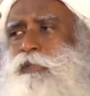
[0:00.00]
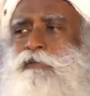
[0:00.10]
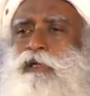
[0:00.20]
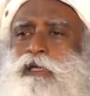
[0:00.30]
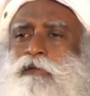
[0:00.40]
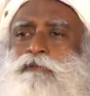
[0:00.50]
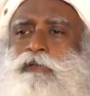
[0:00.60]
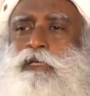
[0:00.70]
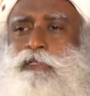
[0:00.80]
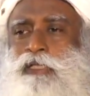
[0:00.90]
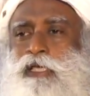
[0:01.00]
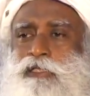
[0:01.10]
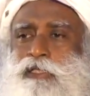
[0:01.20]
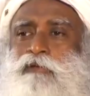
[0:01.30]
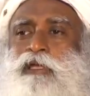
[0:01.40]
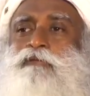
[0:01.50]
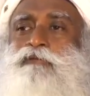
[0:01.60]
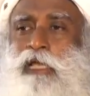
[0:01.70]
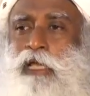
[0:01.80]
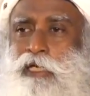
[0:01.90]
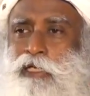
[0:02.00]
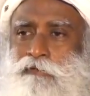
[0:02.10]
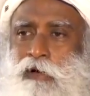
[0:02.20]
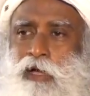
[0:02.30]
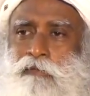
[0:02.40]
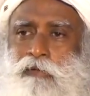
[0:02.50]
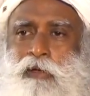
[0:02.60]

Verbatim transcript: they will live… they says they will live till eighty-five.